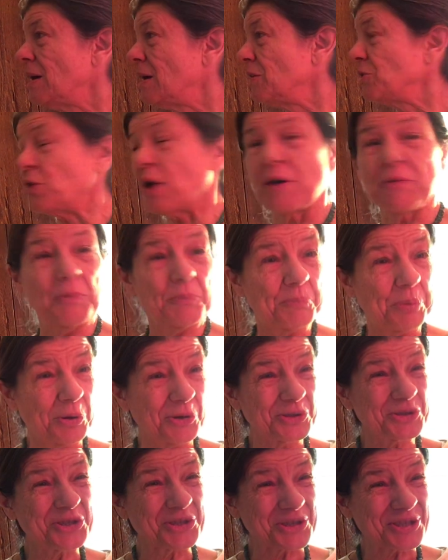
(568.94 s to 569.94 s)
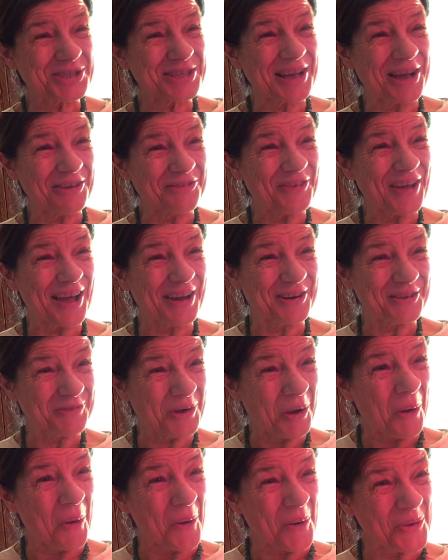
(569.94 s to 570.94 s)
You haven't pulled yourself out of
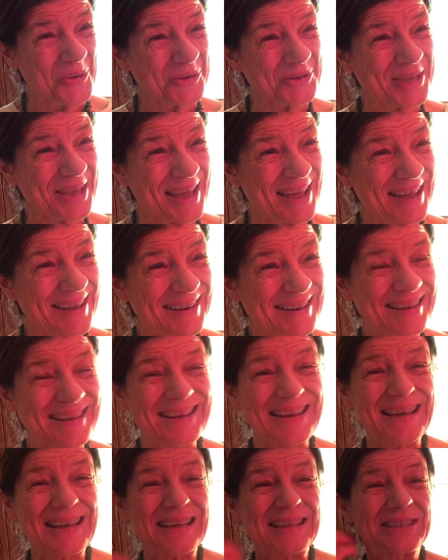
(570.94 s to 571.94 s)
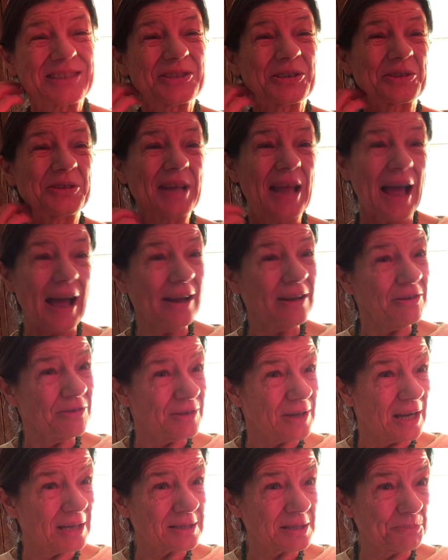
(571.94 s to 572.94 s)
a hole yet. So now you've
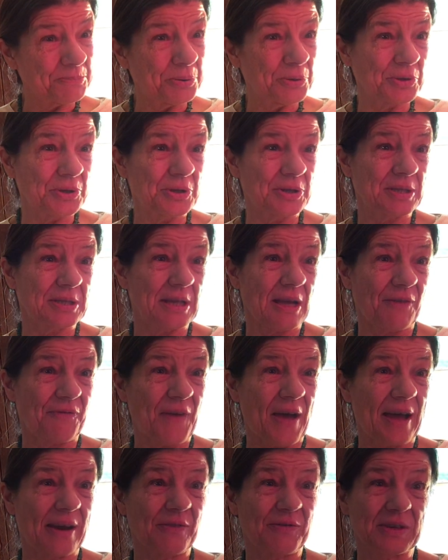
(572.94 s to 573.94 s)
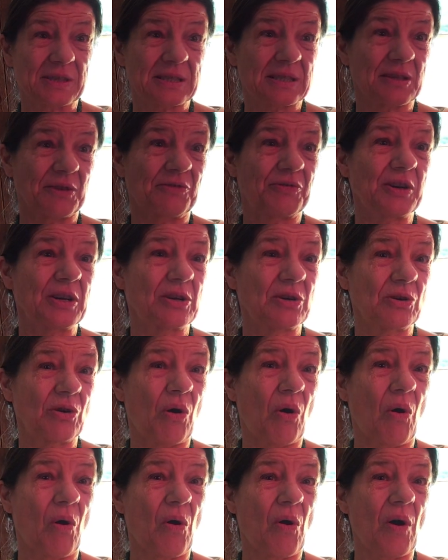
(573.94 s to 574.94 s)
got to pull yourself out of a severe
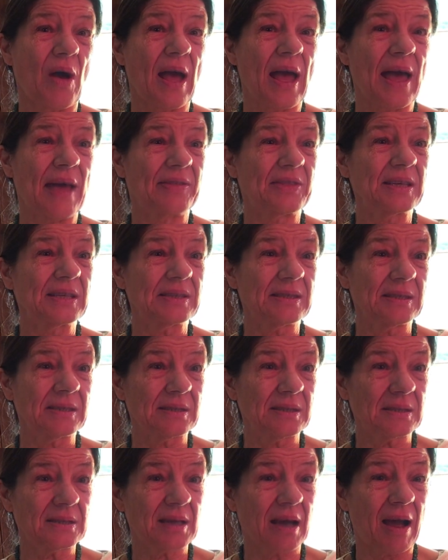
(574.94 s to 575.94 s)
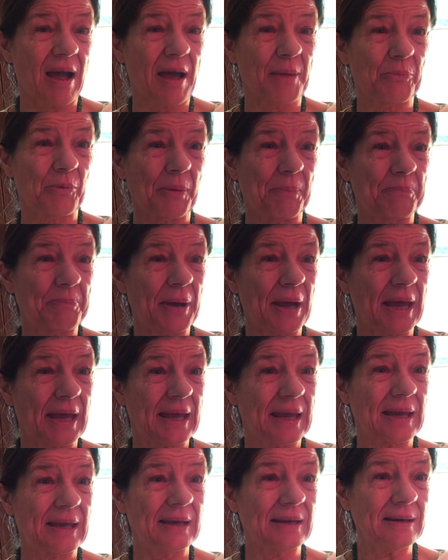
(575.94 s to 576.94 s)
hole. And this is a time when
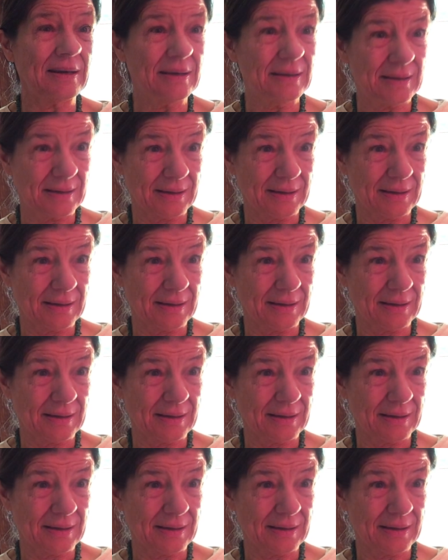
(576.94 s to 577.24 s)
pain,